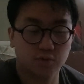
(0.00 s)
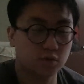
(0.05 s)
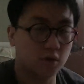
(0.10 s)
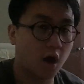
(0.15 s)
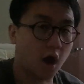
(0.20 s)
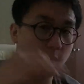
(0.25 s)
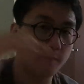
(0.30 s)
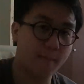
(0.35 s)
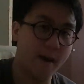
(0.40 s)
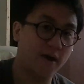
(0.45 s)

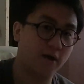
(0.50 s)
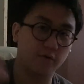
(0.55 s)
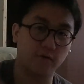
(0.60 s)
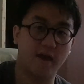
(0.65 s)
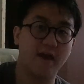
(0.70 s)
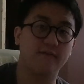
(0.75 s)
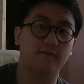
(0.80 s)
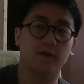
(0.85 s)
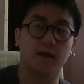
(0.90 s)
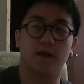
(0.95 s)
cut back on it
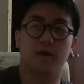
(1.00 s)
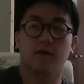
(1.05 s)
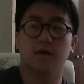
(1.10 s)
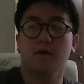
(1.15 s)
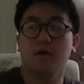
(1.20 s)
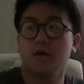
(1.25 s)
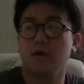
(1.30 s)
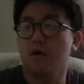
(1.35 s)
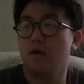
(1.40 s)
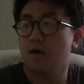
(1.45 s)
heavily.
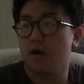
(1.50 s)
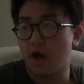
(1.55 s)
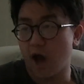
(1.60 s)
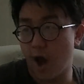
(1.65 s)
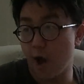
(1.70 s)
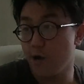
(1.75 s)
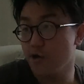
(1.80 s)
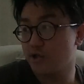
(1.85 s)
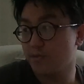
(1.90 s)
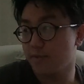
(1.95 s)

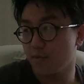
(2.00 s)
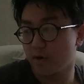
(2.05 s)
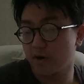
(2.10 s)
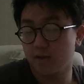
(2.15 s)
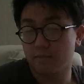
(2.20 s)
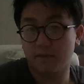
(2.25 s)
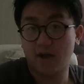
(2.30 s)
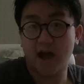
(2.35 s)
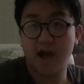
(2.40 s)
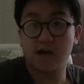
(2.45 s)
I used to be one of
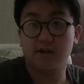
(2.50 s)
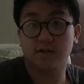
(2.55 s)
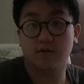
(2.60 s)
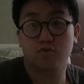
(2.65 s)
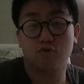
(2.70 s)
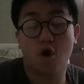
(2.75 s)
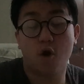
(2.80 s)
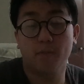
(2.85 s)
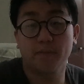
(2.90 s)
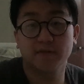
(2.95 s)
them guys that were
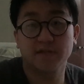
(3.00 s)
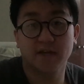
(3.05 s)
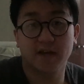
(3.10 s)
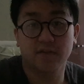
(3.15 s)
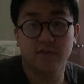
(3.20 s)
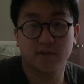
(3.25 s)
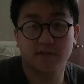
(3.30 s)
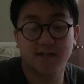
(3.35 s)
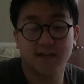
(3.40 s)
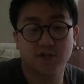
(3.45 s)
commenting
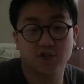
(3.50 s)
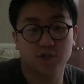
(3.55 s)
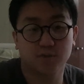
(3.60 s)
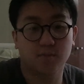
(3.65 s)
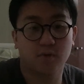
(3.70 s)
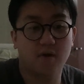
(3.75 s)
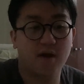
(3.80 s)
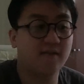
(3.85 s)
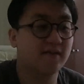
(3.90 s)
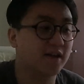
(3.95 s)
in the section
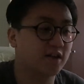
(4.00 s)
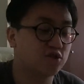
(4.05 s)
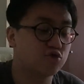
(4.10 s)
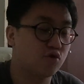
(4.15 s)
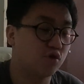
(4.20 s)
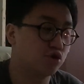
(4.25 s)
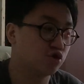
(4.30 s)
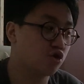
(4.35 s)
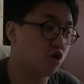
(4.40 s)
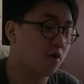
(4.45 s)
below, I have like
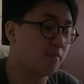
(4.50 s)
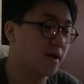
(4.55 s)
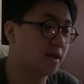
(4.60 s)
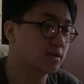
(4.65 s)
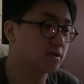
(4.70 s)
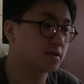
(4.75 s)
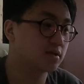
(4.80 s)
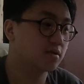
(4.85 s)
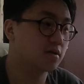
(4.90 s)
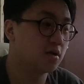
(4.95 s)
200
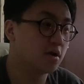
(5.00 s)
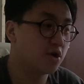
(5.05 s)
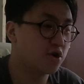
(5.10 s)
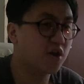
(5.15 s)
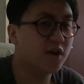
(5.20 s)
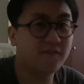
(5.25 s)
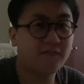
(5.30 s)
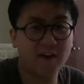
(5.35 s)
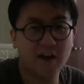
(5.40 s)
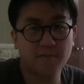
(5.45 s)
comments
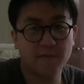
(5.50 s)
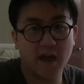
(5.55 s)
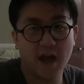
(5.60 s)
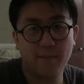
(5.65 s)
you can find me.